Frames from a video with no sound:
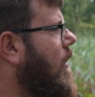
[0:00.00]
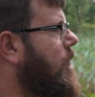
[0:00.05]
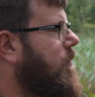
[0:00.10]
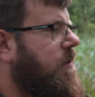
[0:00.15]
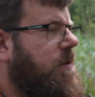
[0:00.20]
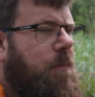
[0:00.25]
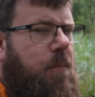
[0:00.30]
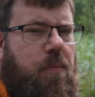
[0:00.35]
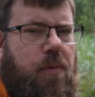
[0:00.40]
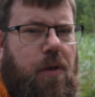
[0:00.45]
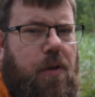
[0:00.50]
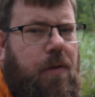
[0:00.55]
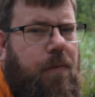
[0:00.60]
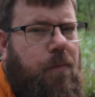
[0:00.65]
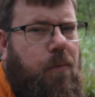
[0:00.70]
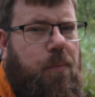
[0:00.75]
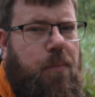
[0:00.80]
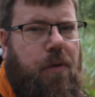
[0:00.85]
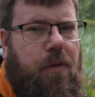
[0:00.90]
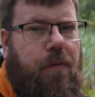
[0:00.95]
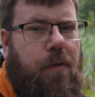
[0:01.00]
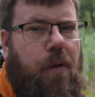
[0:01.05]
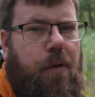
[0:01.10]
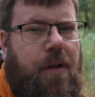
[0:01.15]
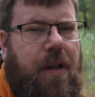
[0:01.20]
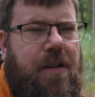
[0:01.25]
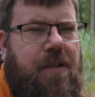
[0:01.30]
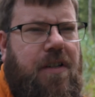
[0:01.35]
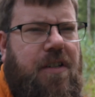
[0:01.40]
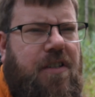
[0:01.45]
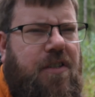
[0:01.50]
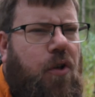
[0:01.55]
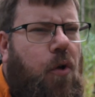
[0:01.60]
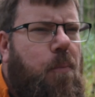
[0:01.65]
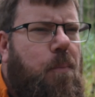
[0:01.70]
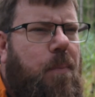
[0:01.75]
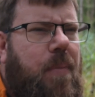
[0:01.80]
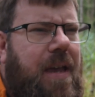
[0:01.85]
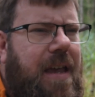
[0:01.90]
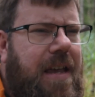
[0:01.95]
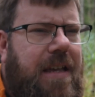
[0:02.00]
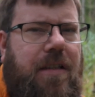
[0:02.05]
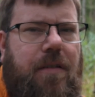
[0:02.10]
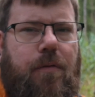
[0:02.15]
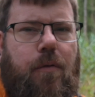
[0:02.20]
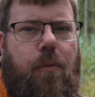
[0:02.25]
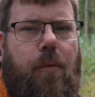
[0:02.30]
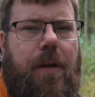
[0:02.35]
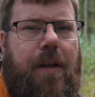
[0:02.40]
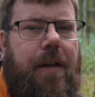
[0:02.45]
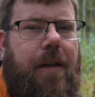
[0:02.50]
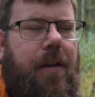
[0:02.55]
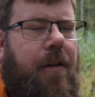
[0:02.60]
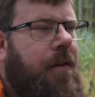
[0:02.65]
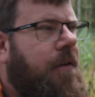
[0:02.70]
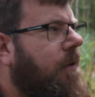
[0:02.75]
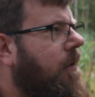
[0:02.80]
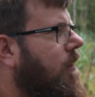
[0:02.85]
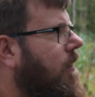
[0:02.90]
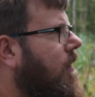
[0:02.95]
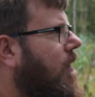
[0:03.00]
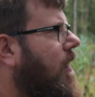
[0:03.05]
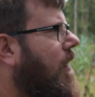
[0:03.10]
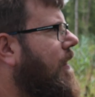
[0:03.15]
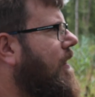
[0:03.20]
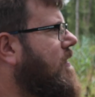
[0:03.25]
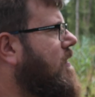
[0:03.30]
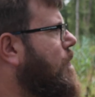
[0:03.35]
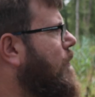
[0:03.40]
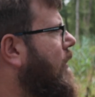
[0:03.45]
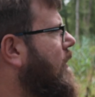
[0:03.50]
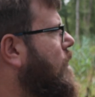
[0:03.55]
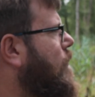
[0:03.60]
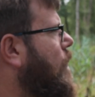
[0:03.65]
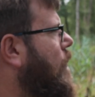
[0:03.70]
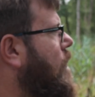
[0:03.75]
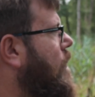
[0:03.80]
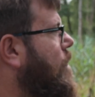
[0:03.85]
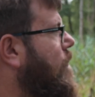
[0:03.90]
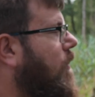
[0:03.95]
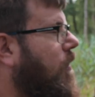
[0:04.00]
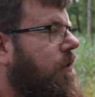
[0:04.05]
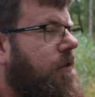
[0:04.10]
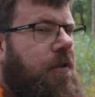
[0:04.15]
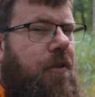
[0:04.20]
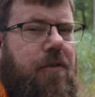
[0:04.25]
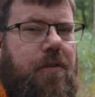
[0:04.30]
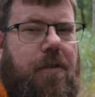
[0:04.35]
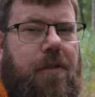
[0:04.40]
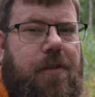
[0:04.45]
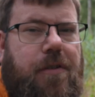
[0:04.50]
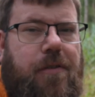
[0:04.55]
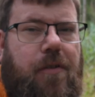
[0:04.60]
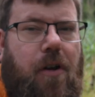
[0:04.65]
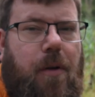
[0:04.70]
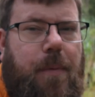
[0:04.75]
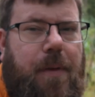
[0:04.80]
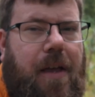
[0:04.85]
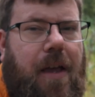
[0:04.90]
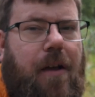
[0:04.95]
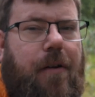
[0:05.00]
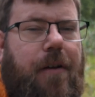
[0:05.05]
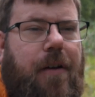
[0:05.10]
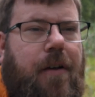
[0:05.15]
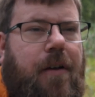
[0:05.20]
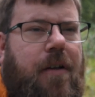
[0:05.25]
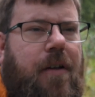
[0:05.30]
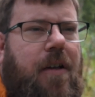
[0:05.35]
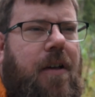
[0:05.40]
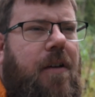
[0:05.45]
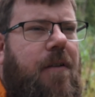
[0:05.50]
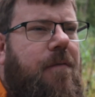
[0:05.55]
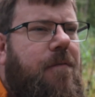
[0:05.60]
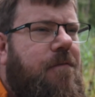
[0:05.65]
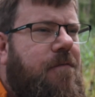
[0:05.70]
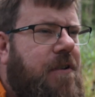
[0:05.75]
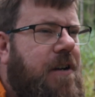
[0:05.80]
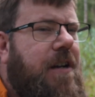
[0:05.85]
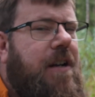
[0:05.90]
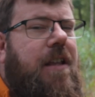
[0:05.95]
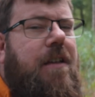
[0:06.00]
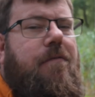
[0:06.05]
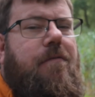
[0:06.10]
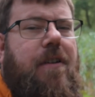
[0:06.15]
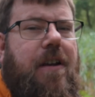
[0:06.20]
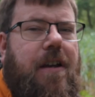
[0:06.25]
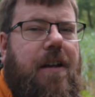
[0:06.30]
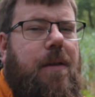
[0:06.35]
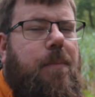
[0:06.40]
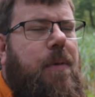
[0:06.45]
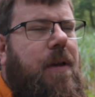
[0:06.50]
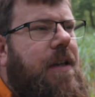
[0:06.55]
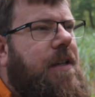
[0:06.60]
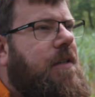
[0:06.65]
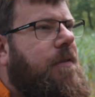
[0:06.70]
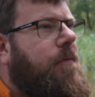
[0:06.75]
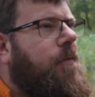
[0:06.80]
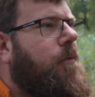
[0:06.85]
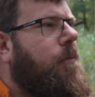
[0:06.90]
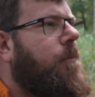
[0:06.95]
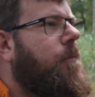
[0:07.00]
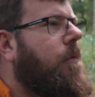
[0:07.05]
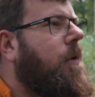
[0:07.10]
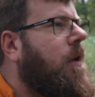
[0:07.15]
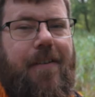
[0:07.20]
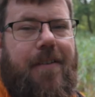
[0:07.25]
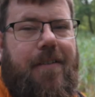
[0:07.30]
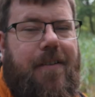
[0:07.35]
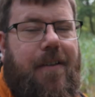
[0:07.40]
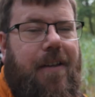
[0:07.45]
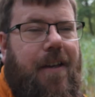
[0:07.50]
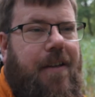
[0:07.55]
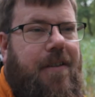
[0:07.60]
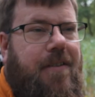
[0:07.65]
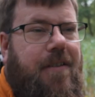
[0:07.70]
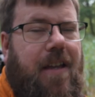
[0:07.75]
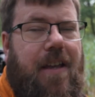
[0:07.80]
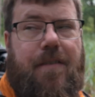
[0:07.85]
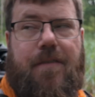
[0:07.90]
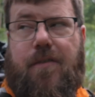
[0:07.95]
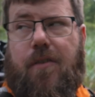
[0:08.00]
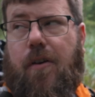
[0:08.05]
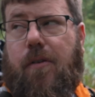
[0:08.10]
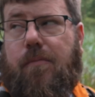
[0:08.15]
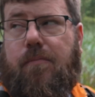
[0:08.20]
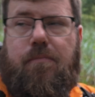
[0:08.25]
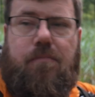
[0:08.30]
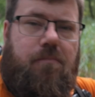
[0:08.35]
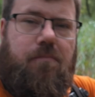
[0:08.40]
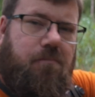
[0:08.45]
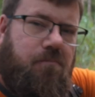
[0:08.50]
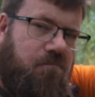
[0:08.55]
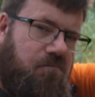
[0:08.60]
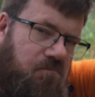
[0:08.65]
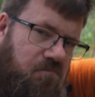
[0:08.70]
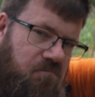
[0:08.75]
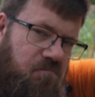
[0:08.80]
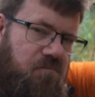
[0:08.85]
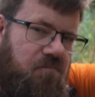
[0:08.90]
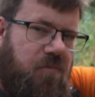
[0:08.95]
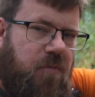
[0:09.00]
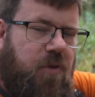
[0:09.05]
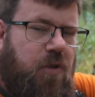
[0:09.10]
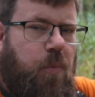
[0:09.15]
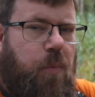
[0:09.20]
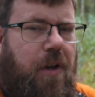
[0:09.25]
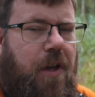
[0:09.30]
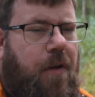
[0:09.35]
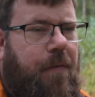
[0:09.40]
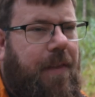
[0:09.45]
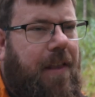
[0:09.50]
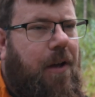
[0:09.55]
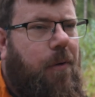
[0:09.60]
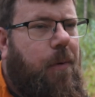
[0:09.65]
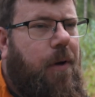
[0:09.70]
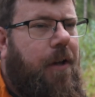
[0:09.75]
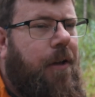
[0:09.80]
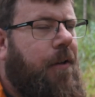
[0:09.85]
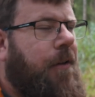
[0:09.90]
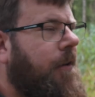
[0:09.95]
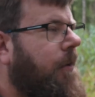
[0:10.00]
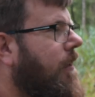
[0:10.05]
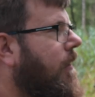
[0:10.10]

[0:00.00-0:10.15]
It's a beautiful, beautiful location. It's so peaceful here. And that's the best word I can use to describe the area. Really, really peaceful. So yeah, Steve's gone some way over that way.